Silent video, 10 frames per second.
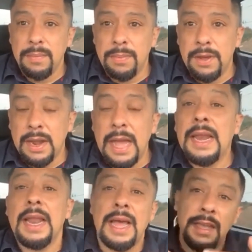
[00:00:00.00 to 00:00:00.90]
But I
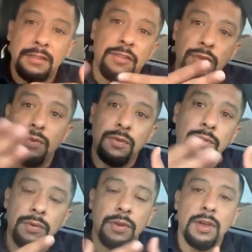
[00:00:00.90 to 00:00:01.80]
like
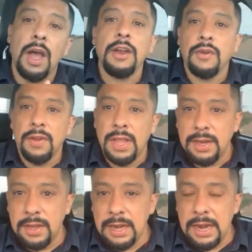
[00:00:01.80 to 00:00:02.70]
to
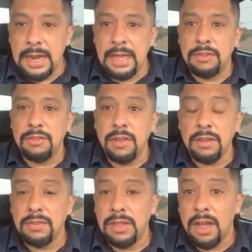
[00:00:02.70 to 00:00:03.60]
congregate and I like to
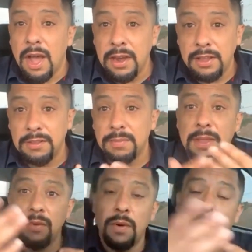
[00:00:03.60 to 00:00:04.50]
talk to the audience.
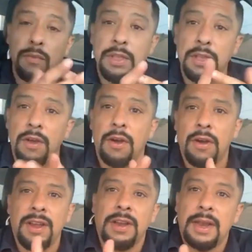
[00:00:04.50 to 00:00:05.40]
Meanwhile, we
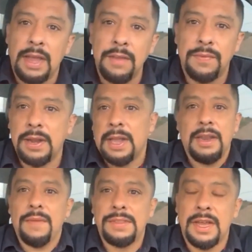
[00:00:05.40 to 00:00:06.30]
are on a live feed. I
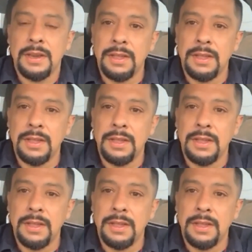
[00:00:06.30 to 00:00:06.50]
love that.